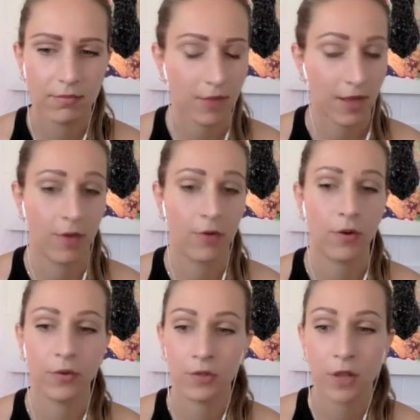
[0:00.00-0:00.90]
I don't know
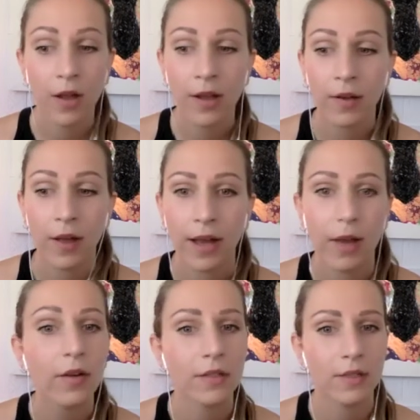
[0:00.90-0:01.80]
who's talking right
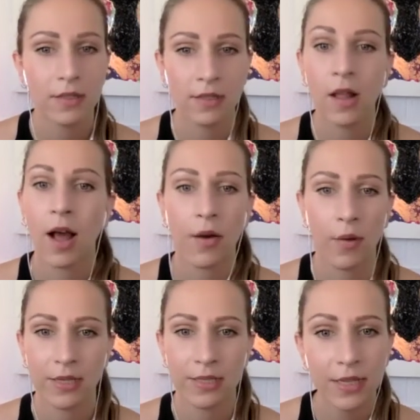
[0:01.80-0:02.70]
now because this is not how
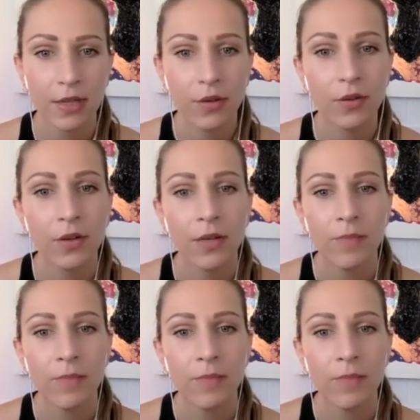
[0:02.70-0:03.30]
I see you.